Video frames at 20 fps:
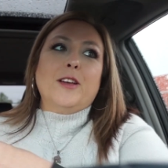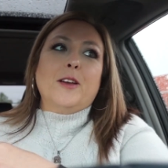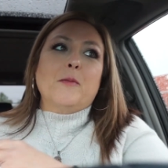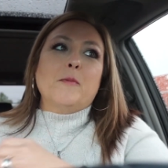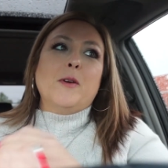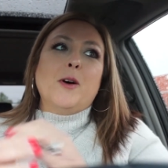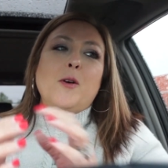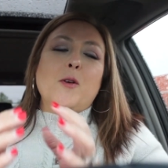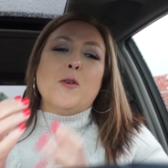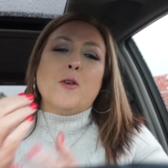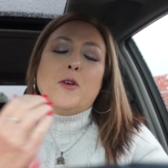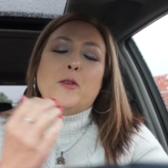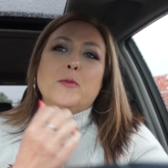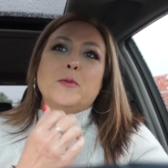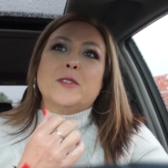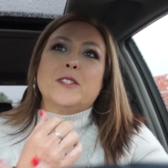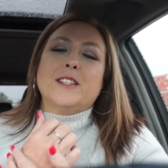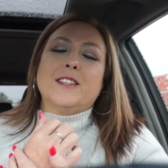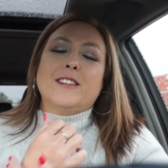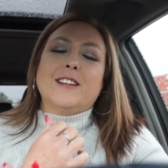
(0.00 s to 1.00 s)
like my
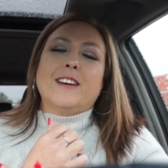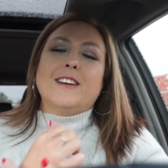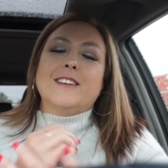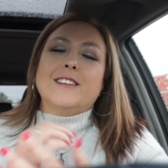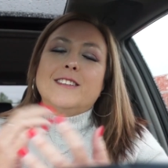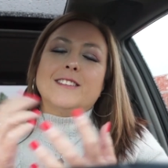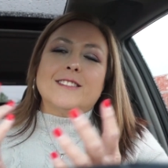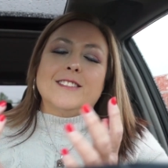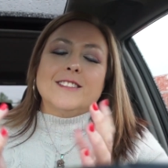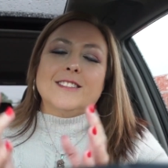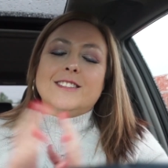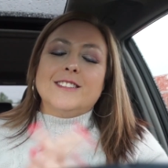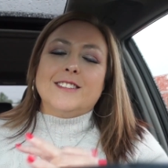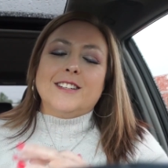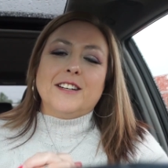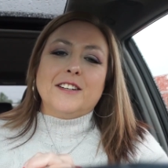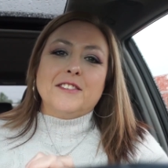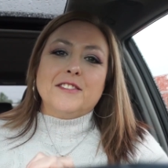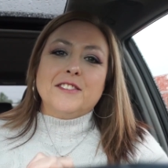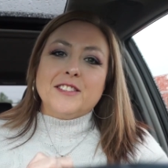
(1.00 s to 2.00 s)
arms and legs and
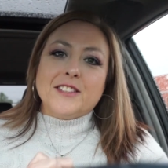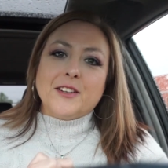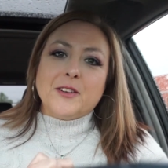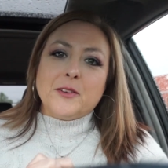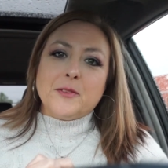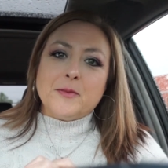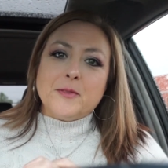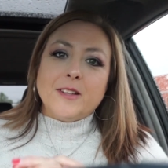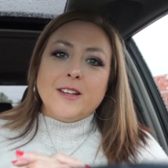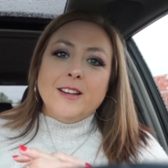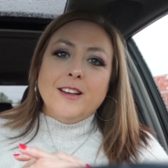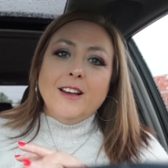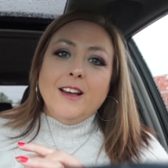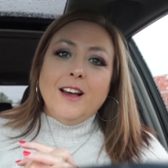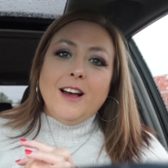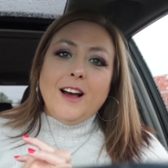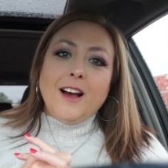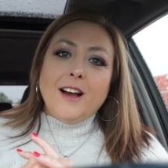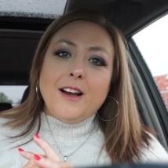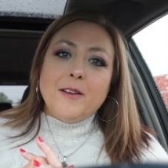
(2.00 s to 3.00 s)
stuff so I'm
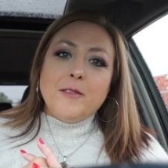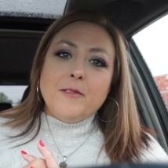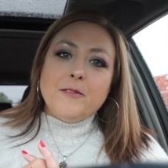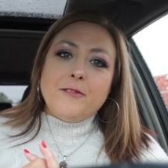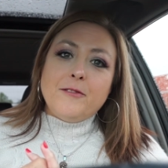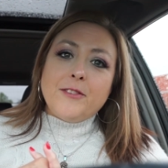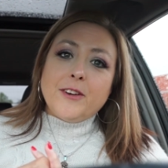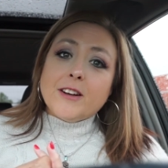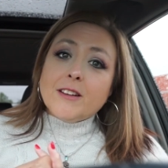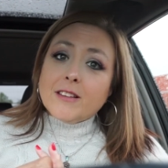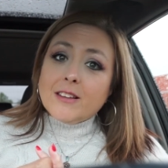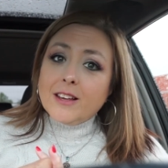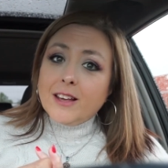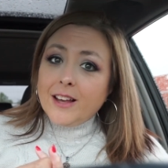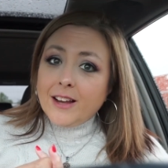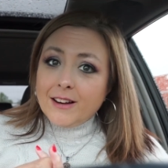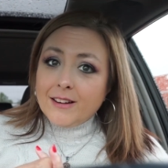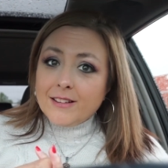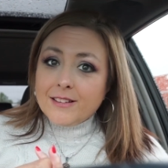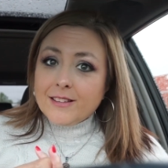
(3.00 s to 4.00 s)
I'm fairly
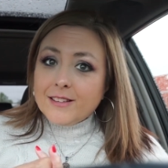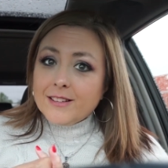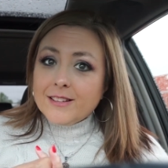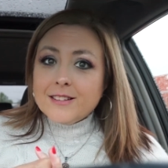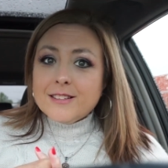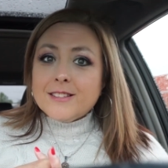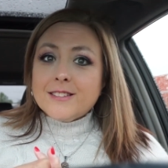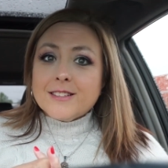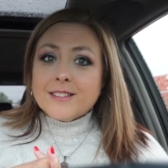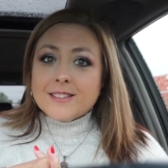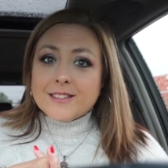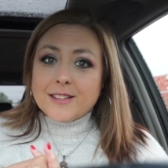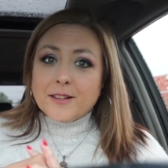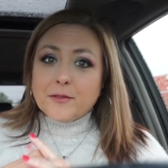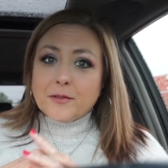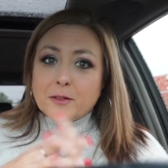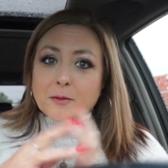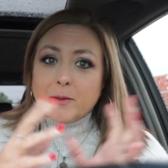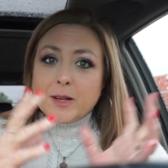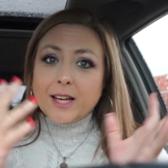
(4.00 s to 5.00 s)
hairless
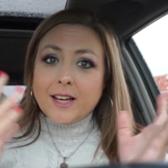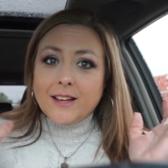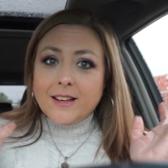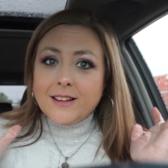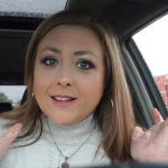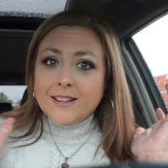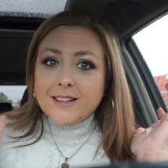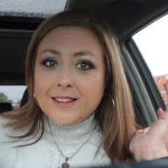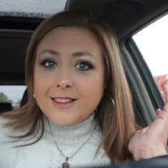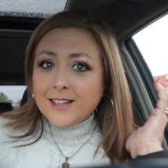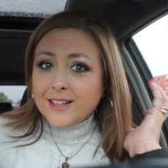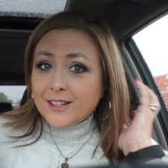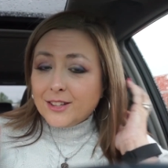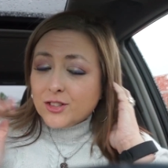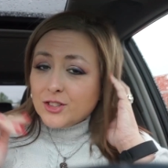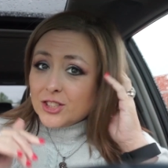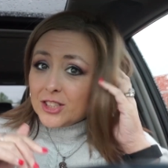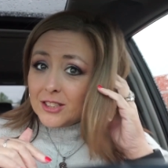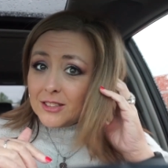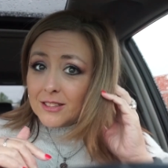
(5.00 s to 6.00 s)
except for my head. Thank
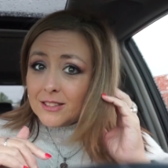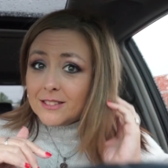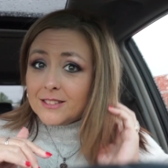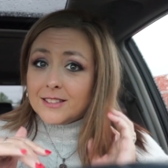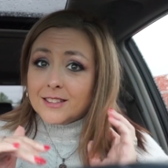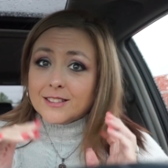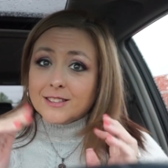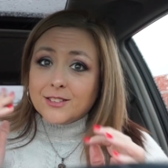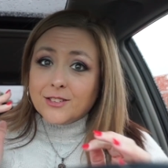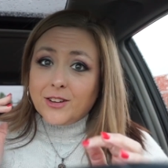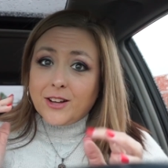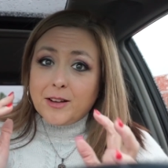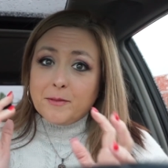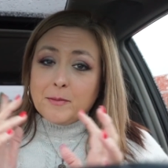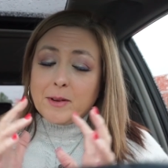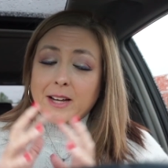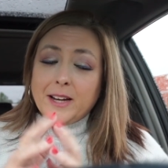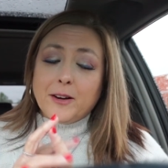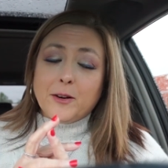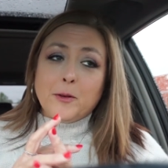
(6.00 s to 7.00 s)
you, Jesus. I still have
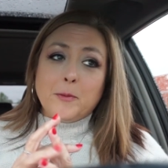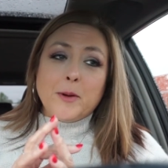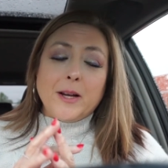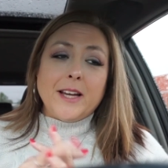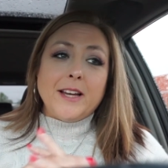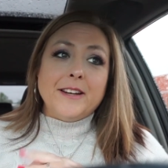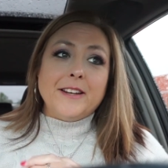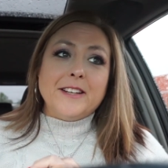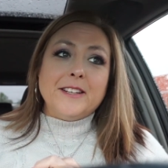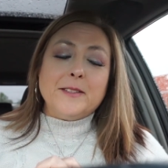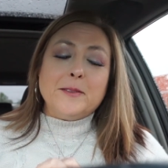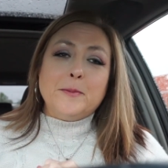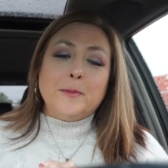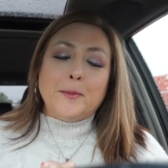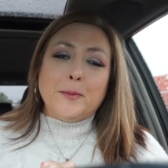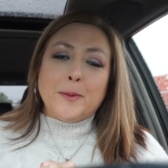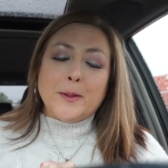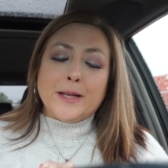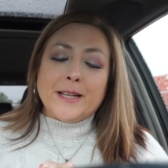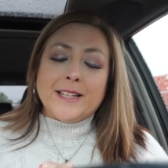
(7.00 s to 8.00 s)
my hair on my head.
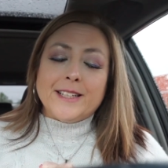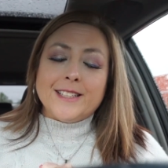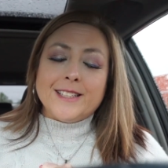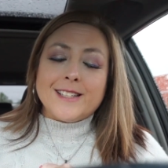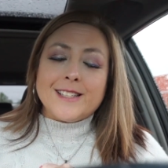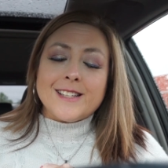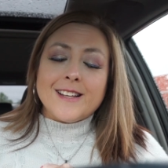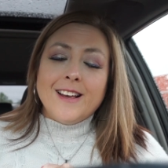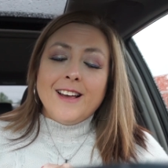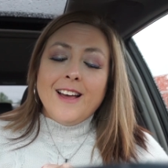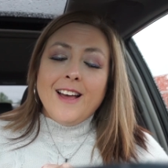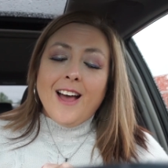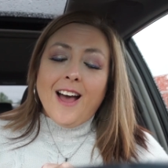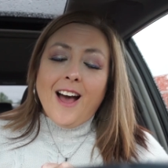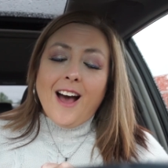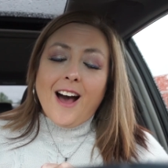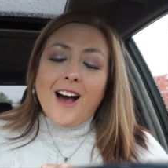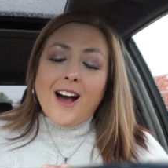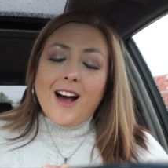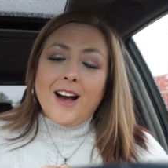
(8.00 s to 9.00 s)
But,
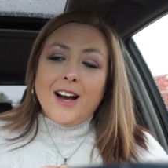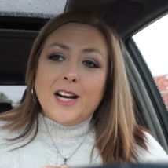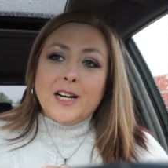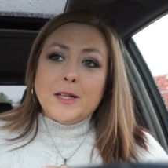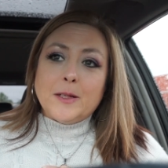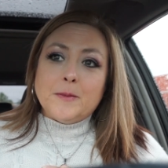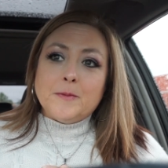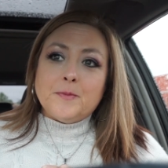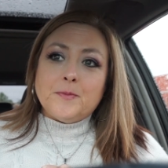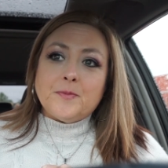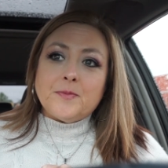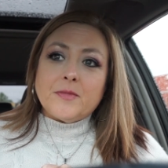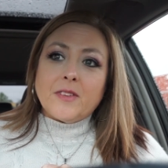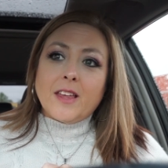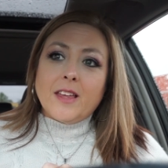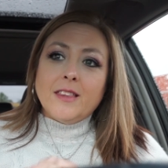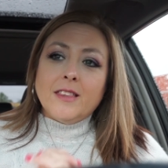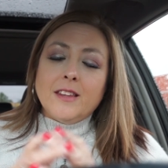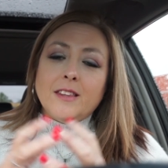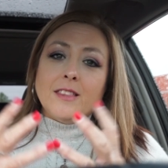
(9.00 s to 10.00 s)
um,
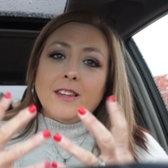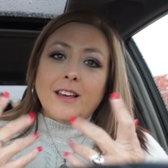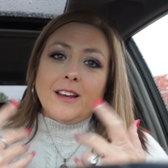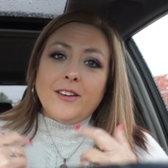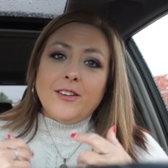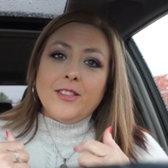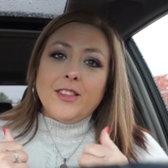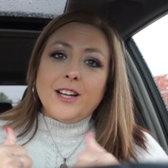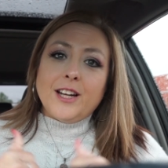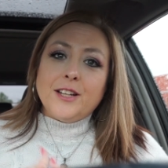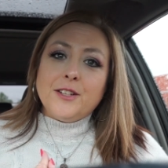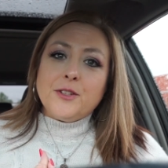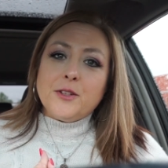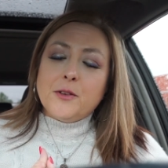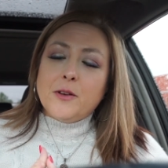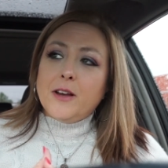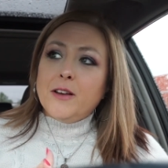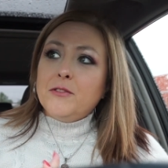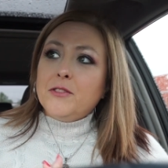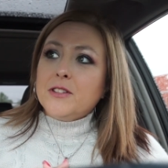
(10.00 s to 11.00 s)
and then the hair that I
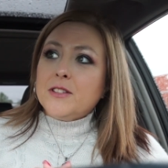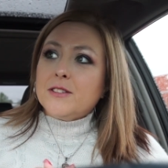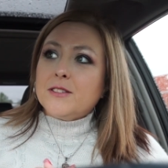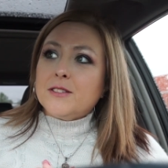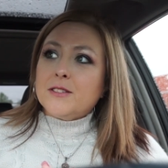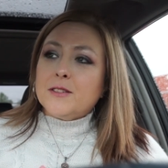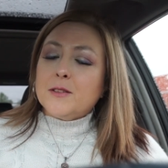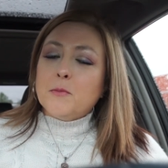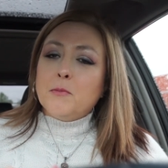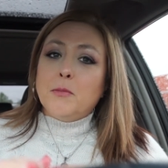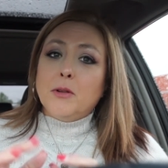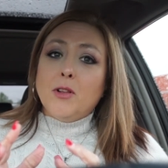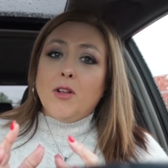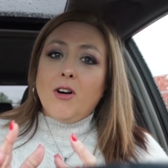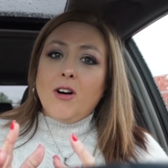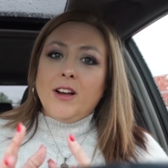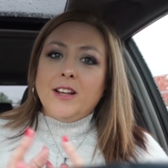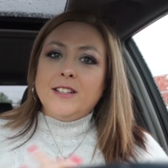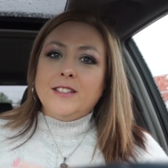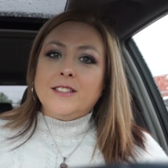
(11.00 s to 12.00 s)
do have is
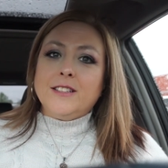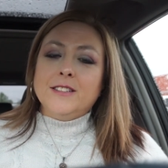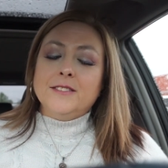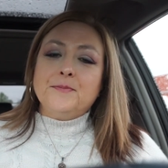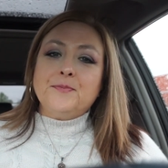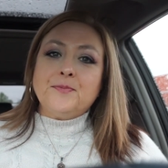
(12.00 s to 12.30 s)
blonde,